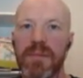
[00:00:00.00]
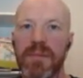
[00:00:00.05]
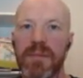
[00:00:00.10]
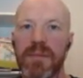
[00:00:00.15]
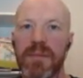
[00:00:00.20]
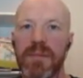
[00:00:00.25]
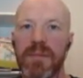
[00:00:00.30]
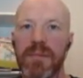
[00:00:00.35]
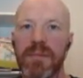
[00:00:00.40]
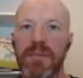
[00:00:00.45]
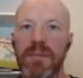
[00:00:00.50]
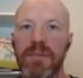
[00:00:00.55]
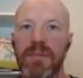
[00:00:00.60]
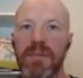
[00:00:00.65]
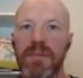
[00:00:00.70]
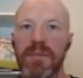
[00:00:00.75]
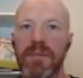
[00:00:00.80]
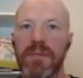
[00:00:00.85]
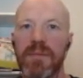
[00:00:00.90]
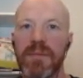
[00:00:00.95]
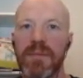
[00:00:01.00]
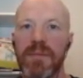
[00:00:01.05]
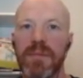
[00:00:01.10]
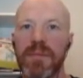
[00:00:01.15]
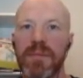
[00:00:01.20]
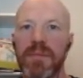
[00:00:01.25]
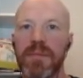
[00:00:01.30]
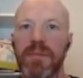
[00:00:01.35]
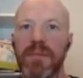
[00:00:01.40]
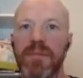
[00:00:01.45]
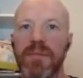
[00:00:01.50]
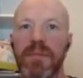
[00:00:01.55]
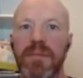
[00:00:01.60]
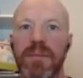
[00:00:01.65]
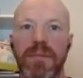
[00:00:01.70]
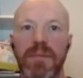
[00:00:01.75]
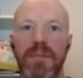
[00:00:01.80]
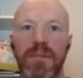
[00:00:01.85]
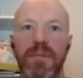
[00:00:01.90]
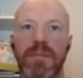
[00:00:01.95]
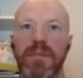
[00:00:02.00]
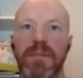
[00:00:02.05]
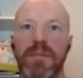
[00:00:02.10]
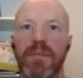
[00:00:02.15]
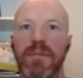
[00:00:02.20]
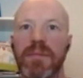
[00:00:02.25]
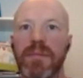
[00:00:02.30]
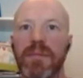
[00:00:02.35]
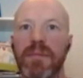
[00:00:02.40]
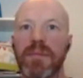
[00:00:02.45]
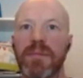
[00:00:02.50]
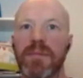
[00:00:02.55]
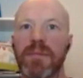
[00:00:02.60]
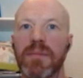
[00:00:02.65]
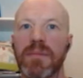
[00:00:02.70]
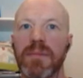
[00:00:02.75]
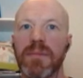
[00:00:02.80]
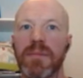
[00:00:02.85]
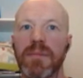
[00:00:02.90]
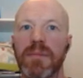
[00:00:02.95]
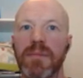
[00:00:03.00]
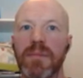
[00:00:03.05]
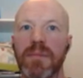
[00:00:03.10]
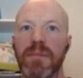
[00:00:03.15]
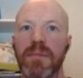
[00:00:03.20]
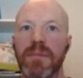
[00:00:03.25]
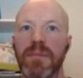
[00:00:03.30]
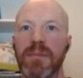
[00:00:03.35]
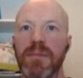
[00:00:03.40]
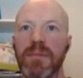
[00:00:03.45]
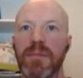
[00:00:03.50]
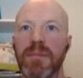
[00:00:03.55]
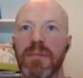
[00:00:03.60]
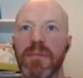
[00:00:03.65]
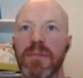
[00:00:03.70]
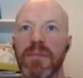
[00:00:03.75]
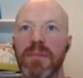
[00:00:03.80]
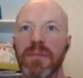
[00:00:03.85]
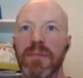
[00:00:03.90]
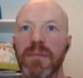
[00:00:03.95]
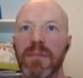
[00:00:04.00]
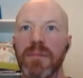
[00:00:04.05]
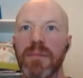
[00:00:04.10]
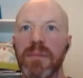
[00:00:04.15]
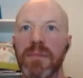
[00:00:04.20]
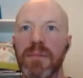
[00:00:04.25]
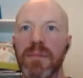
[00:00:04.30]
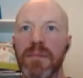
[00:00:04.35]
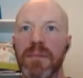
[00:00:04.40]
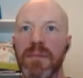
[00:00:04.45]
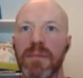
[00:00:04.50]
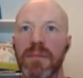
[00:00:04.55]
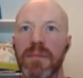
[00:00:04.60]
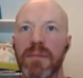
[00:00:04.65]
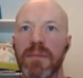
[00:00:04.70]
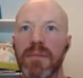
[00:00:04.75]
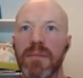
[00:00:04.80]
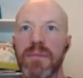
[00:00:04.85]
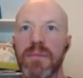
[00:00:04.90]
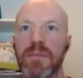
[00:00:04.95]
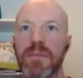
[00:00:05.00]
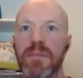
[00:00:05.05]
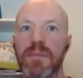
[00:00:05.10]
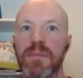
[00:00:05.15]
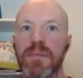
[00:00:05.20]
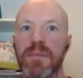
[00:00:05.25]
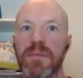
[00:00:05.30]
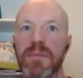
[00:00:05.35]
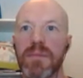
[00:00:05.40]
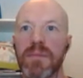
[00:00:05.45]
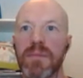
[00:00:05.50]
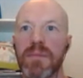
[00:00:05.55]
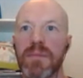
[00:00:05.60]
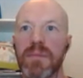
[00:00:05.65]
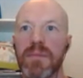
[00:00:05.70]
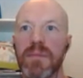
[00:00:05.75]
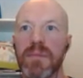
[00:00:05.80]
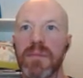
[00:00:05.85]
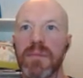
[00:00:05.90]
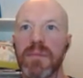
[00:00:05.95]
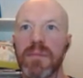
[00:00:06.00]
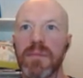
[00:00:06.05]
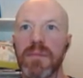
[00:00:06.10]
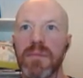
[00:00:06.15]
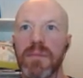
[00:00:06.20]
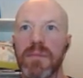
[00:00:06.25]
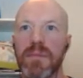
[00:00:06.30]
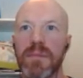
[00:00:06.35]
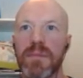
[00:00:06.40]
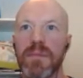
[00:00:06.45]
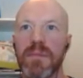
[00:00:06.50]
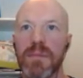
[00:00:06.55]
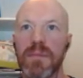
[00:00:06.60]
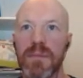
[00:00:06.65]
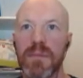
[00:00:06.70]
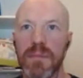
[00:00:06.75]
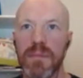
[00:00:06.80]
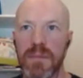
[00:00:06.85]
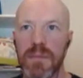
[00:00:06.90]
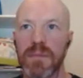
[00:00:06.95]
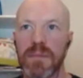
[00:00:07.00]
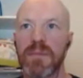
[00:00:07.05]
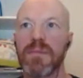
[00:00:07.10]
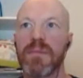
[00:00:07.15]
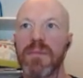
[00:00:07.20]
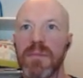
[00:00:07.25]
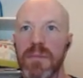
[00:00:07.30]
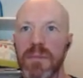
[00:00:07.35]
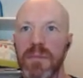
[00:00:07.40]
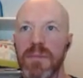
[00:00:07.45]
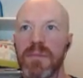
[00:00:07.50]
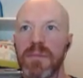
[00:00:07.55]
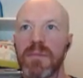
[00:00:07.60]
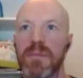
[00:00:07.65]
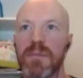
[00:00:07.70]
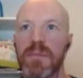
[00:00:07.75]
The person shown says nothing.